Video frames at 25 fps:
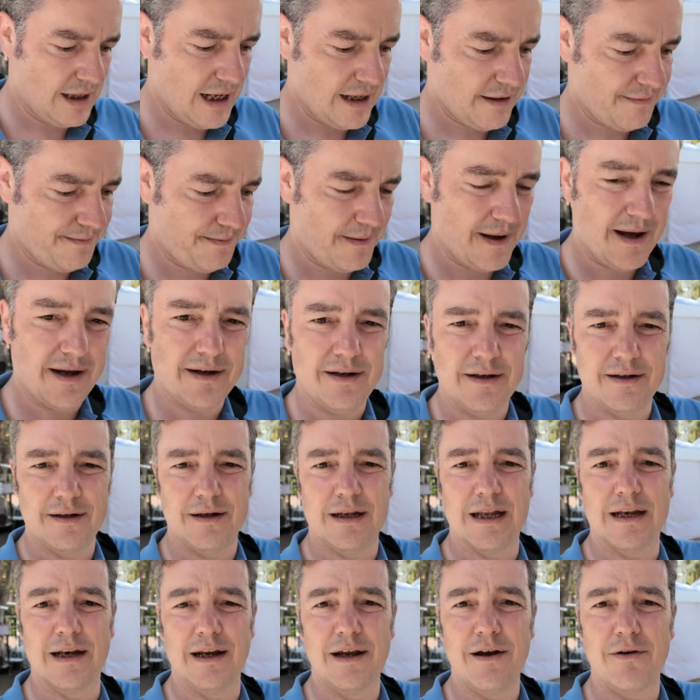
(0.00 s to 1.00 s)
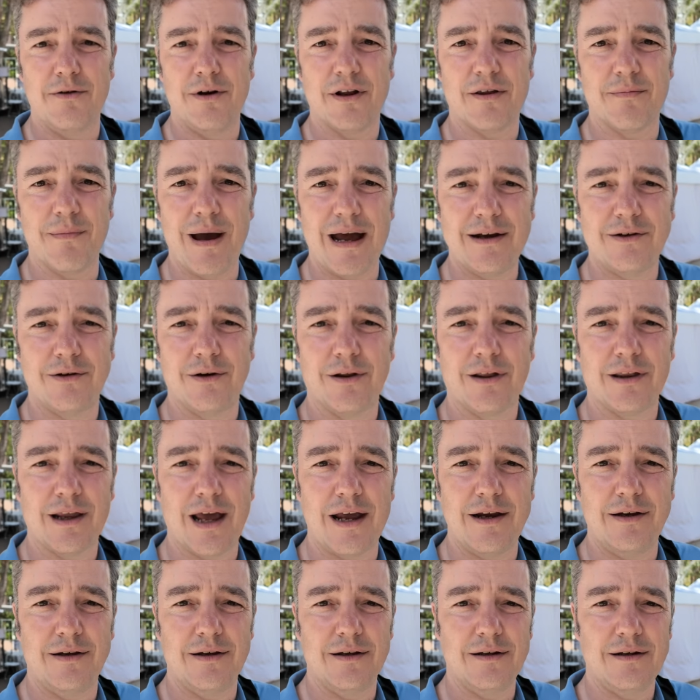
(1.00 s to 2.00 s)
Let's find the nearest metro
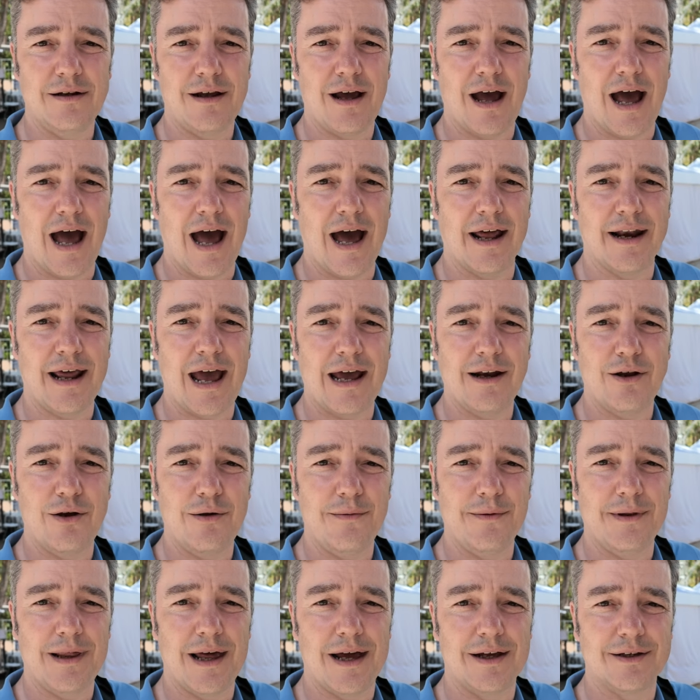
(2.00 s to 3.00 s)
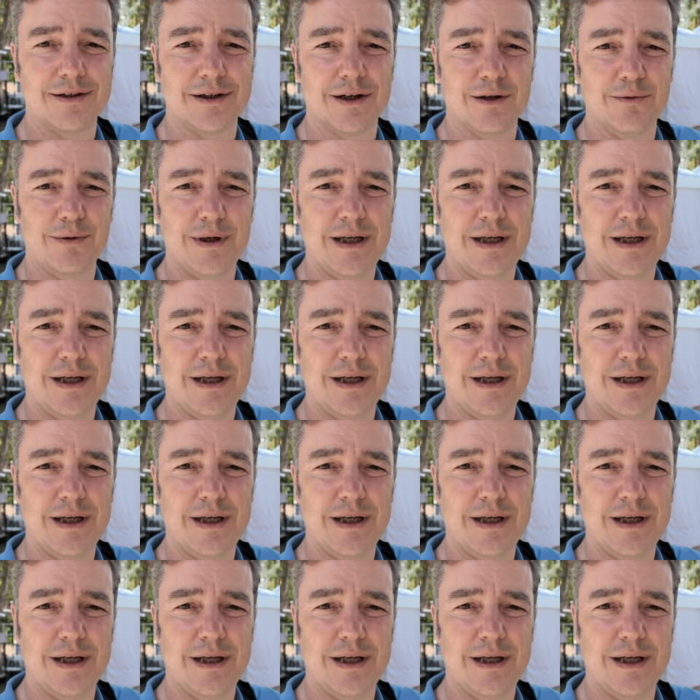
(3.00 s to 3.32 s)
station and head over there, shall